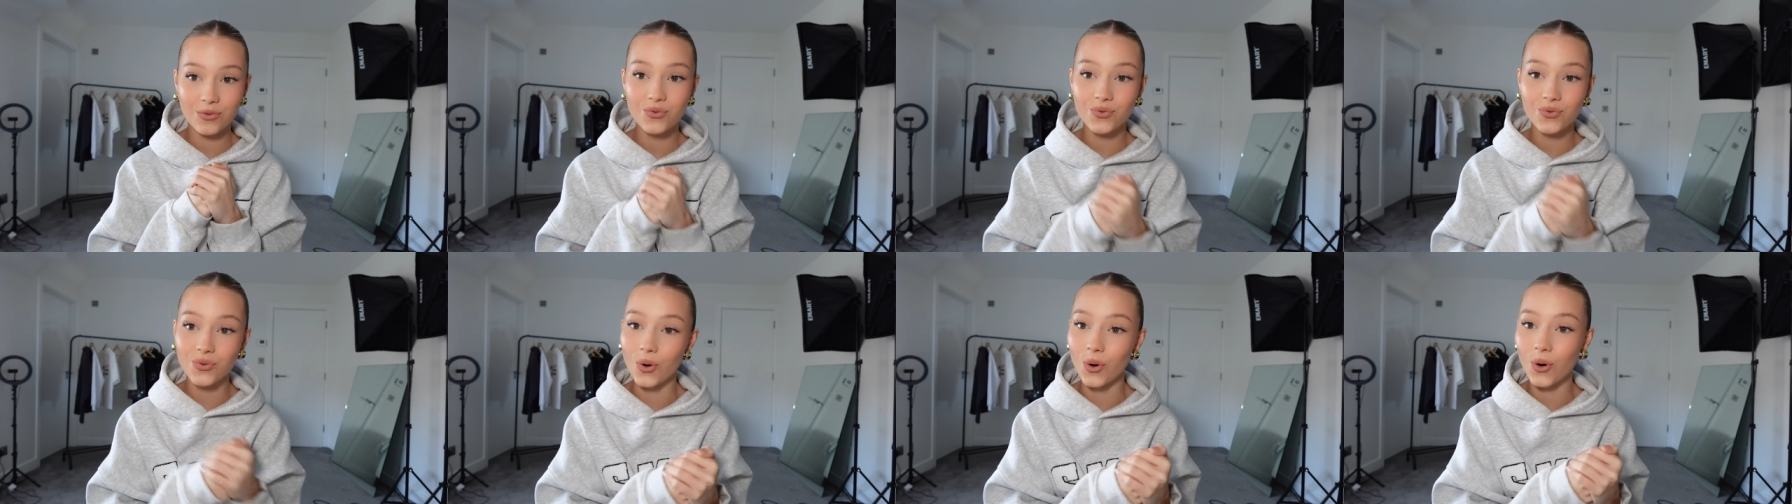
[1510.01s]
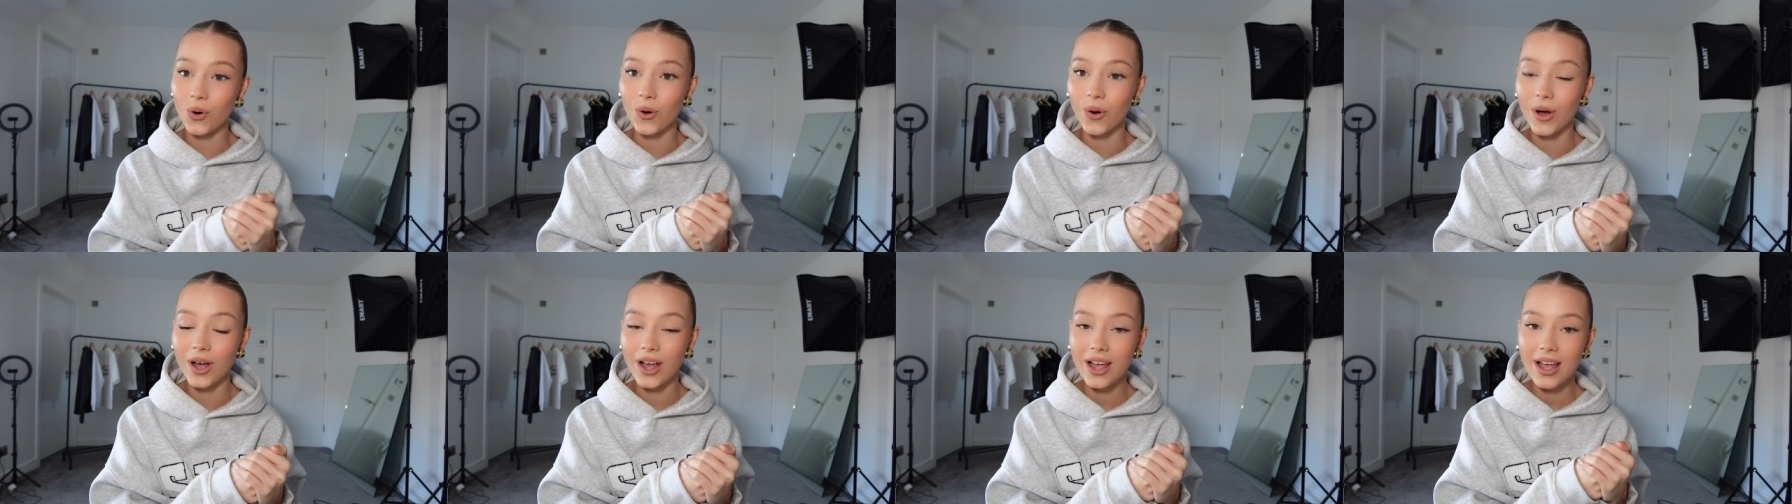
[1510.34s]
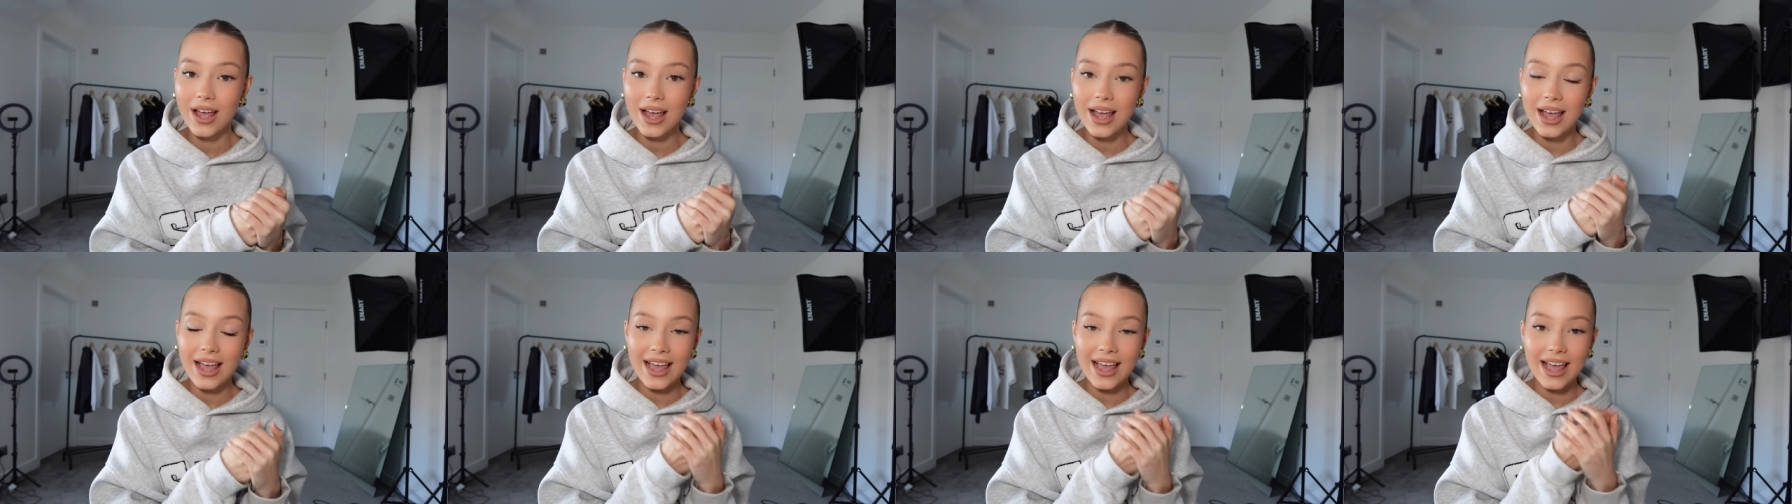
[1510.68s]
for
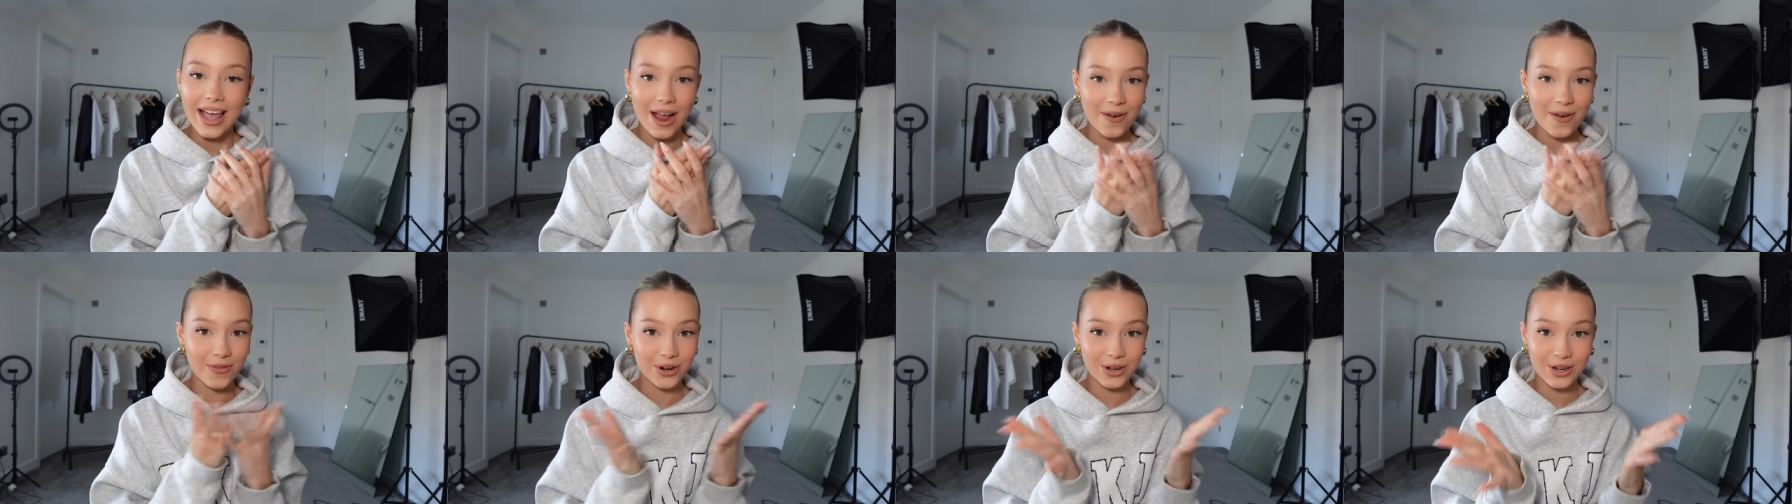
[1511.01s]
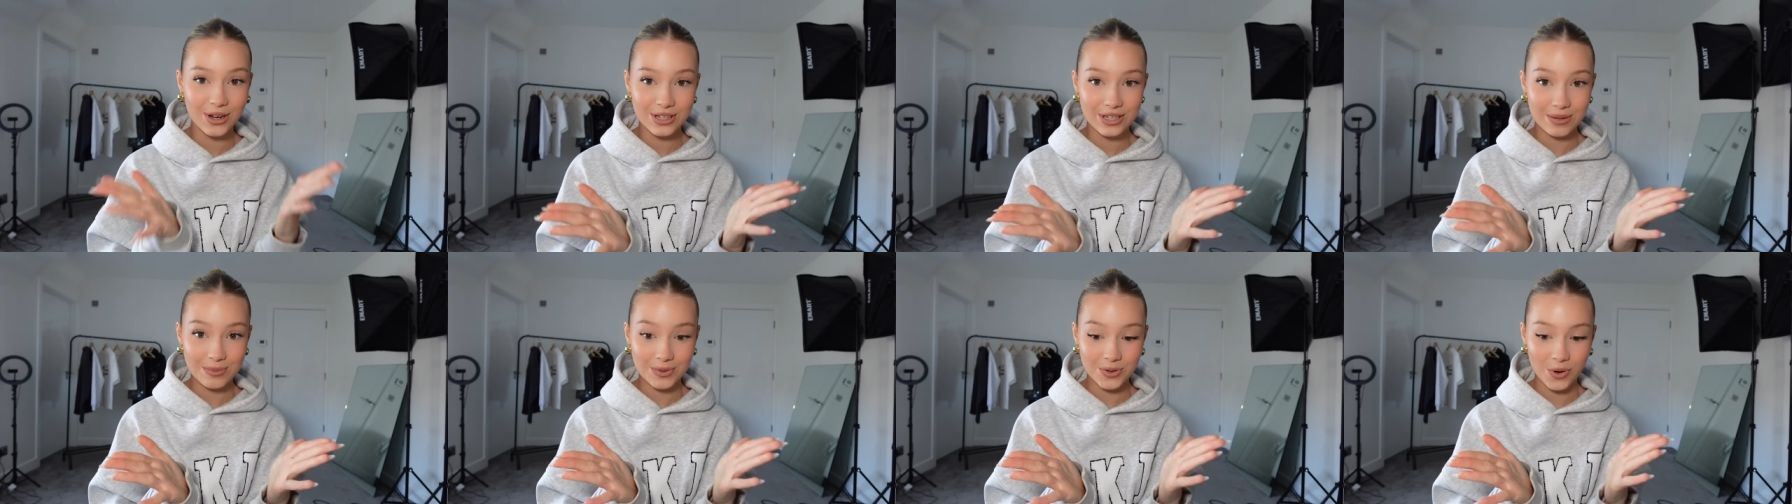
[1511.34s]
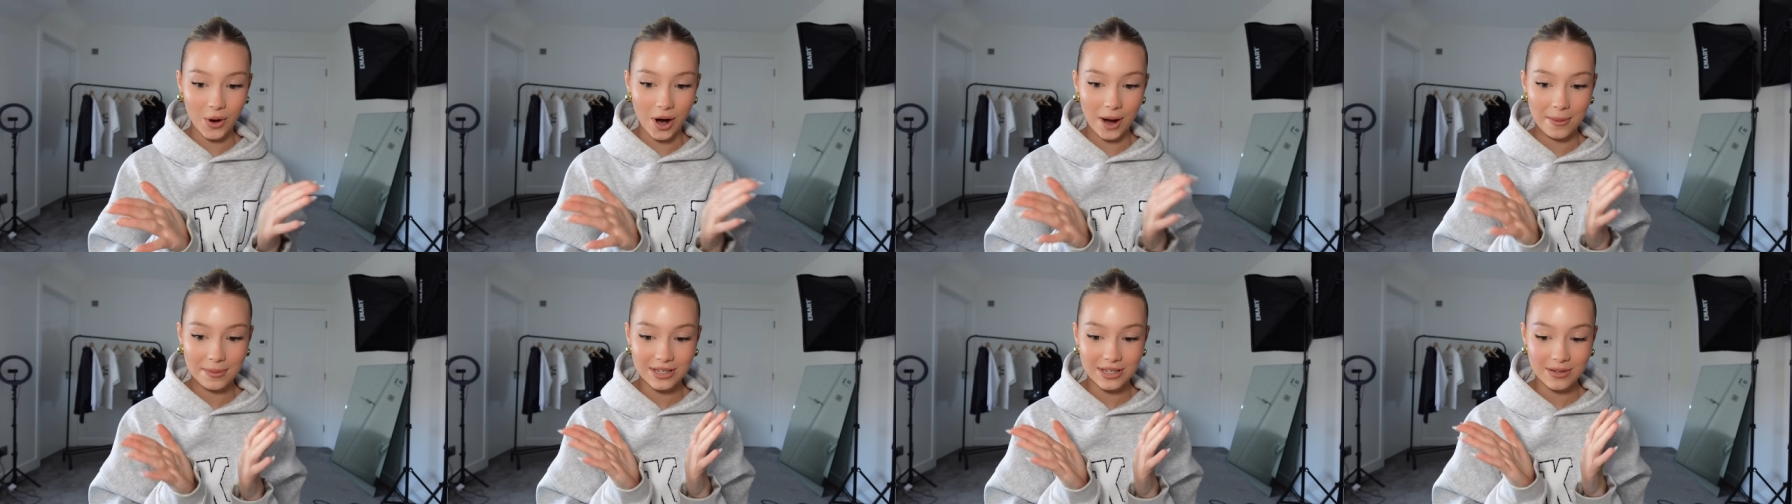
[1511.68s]
everyone who
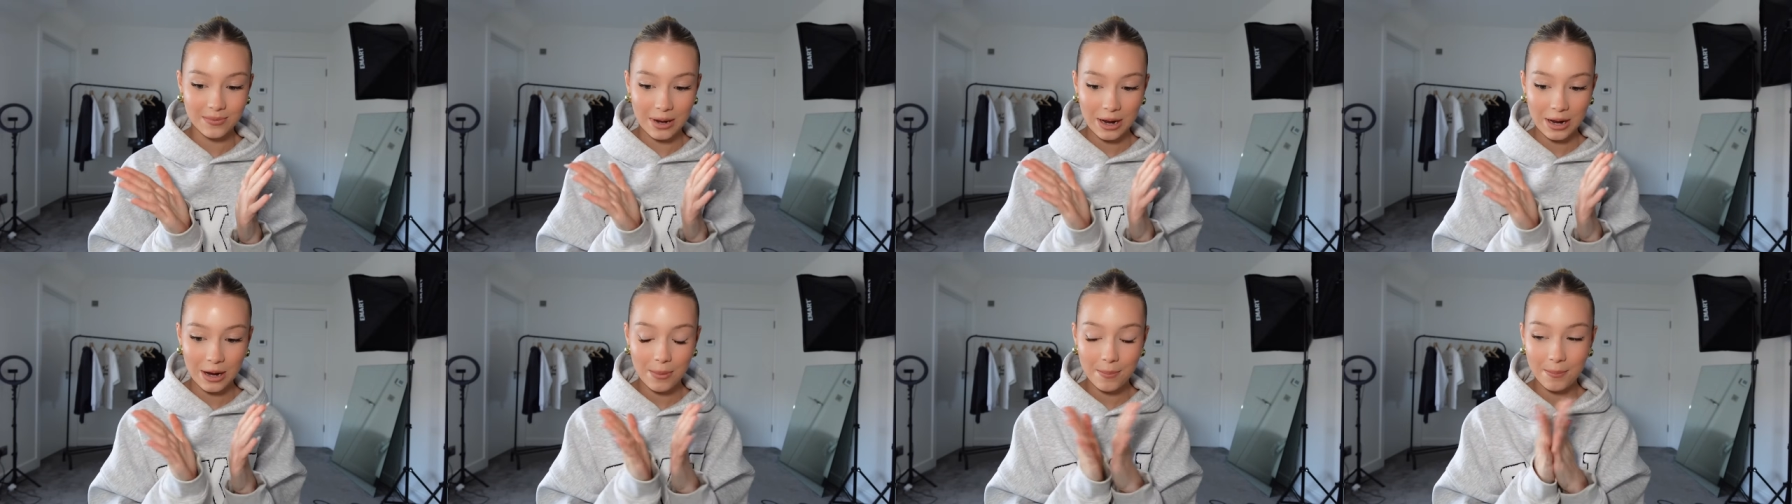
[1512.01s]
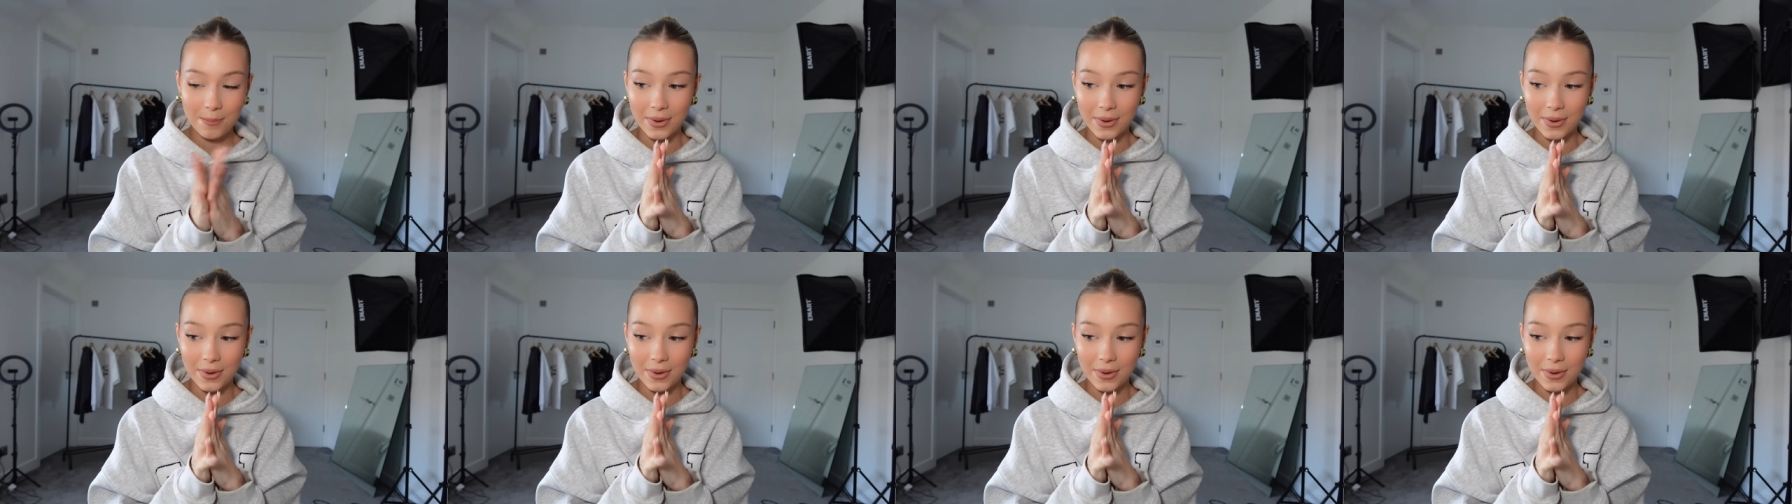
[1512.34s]
subscribes to me.